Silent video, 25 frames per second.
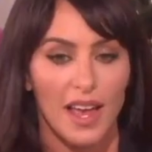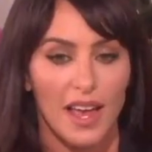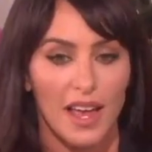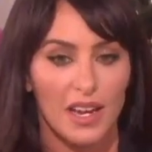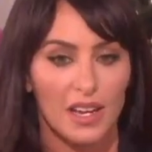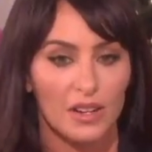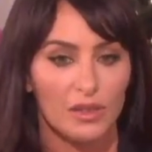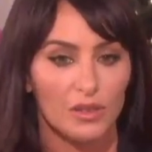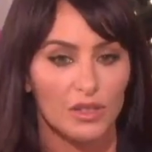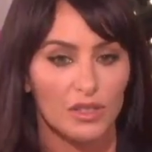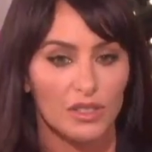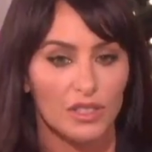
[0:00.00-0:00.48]

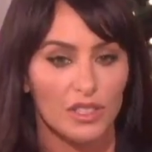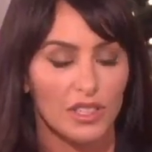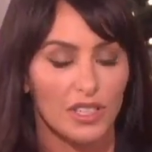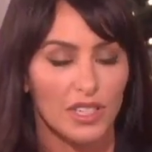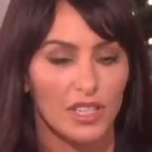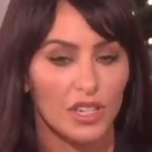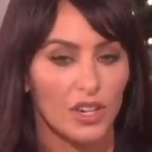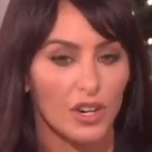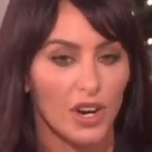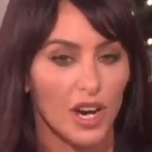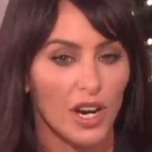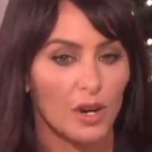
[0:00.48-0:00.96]
And it was
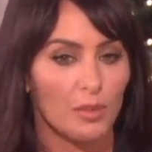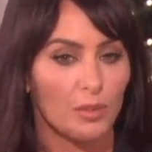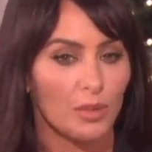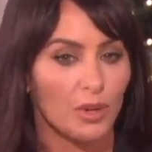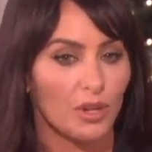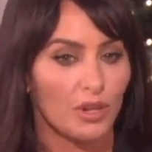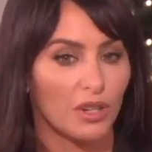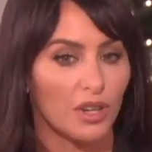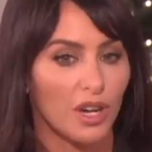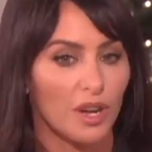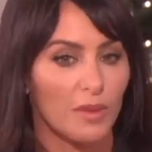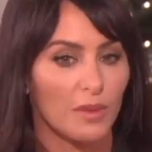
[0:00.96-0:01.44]

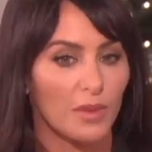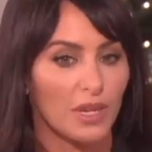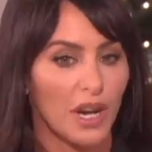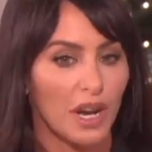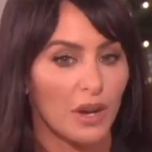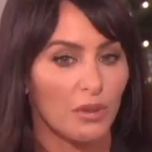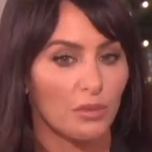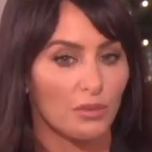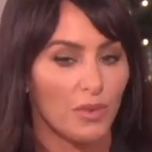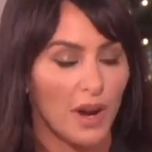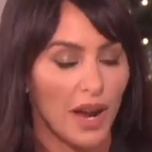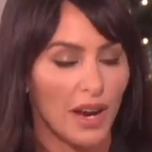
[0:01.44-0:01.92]
incredible. I mean,
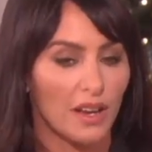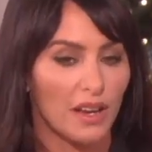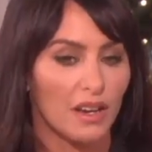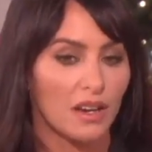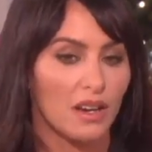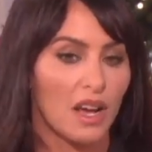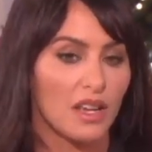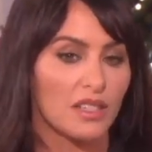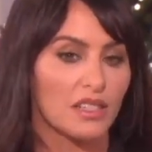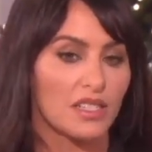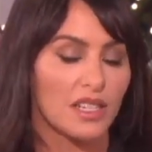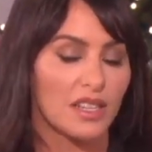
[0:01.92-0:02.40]
I
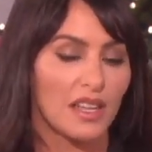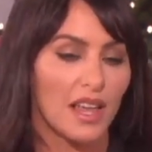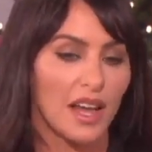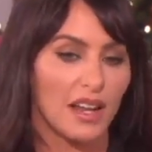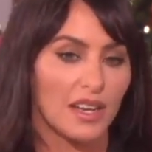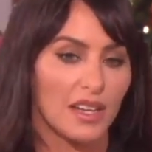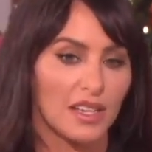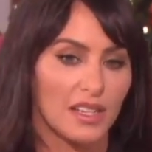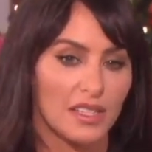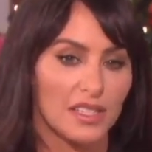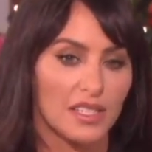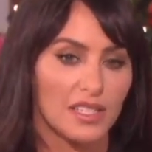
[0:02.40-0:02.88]
recognized in
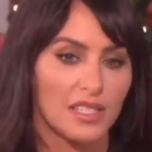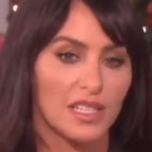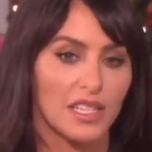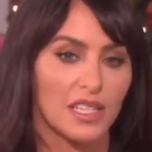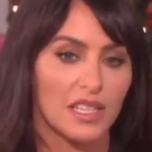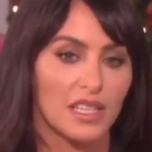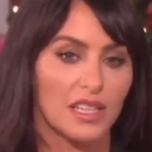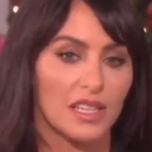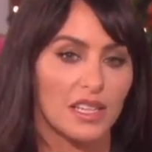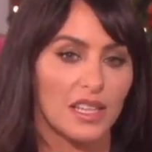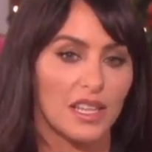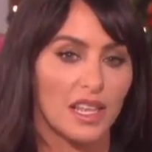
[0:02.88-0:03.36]
that
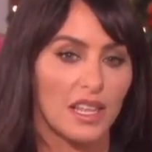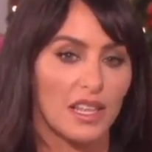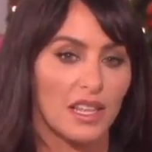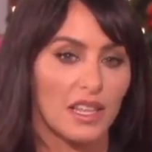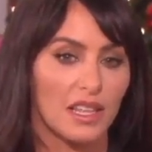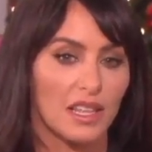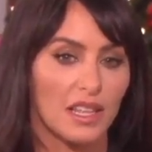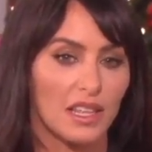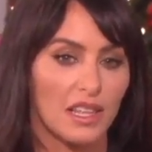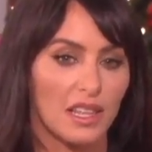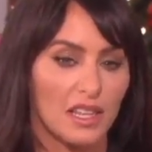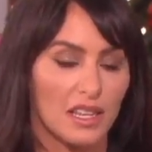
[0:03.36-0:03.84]
instant that
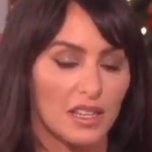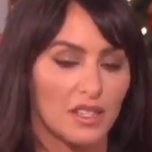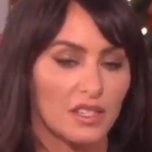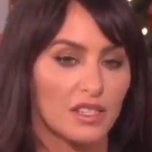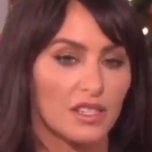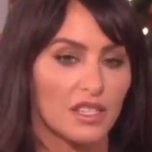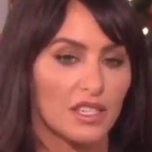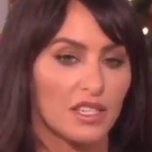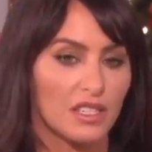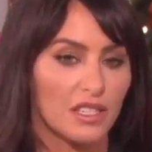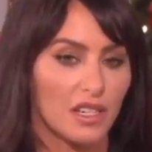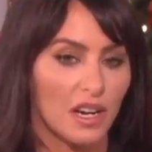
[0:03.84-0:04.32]

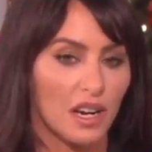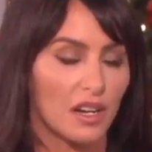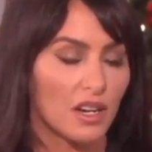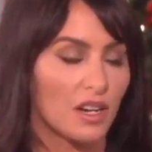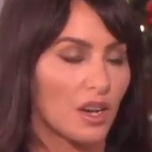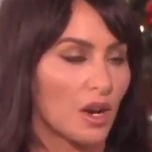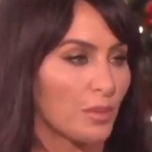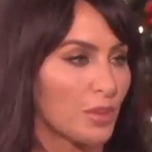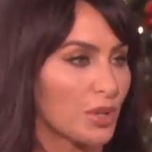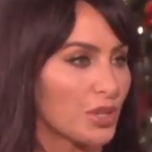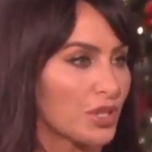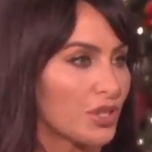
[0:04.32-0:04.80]
this is not
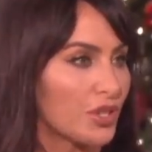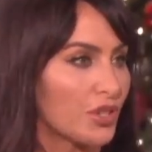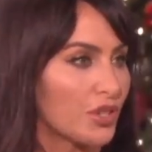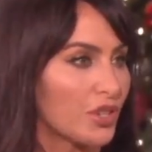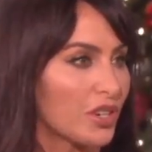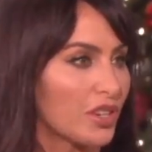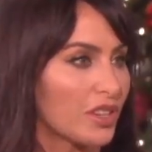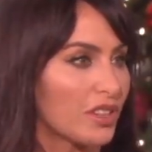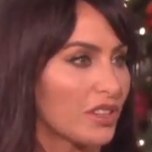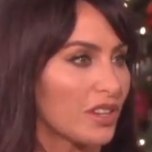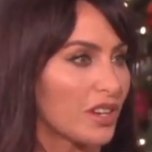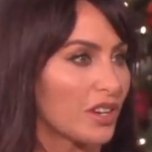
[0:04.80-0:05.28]
an
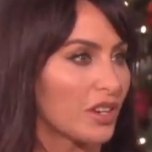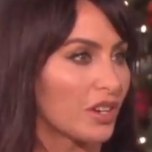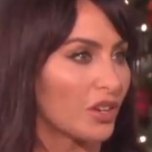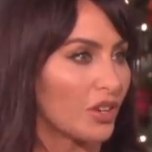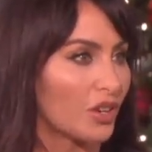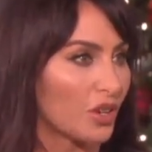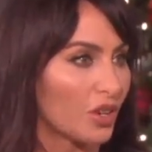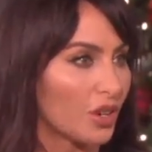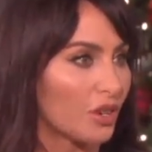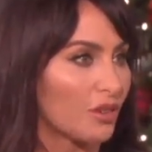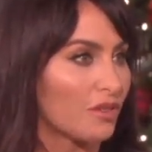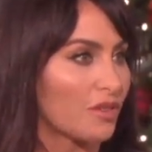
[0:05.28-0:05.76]
opportunity that a
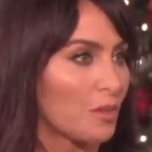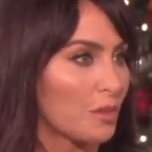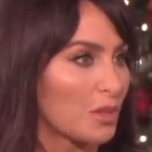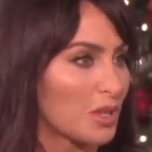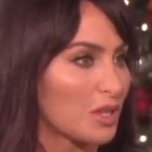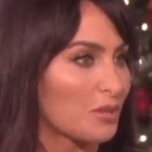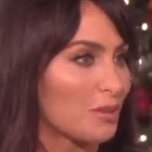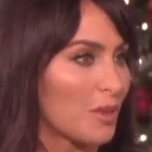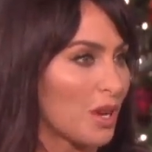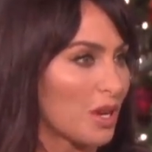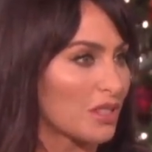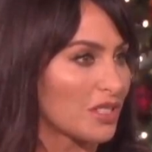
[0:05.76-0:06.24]
girl from
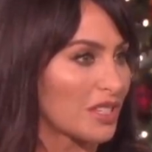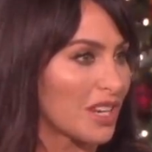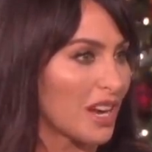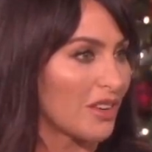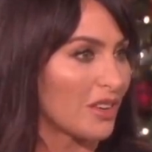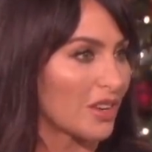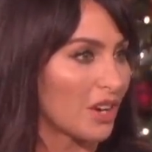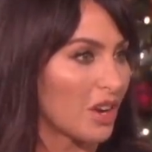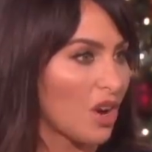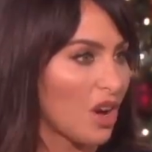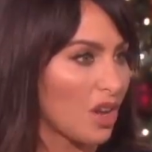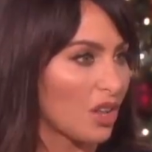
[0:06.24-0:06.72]
a small
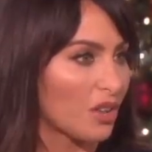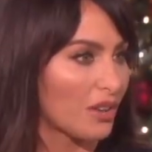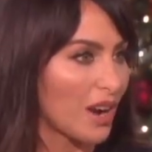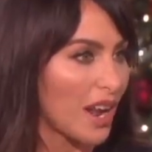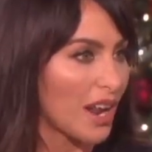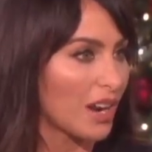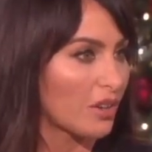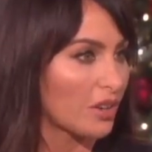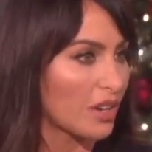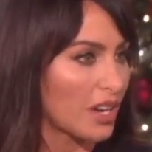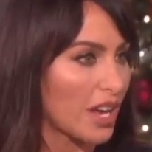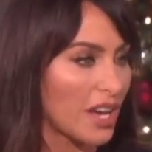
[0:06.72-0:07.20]
town in
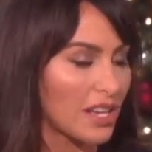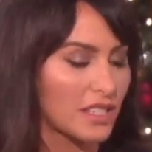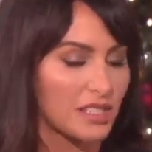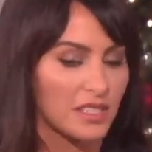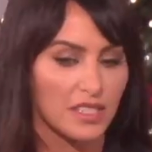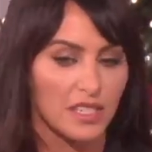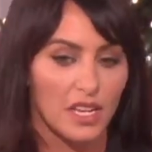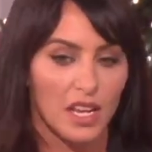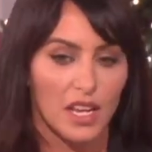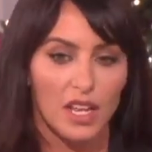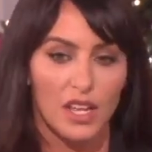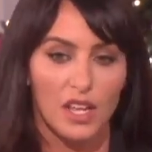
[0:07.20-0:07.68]
Colorado gets.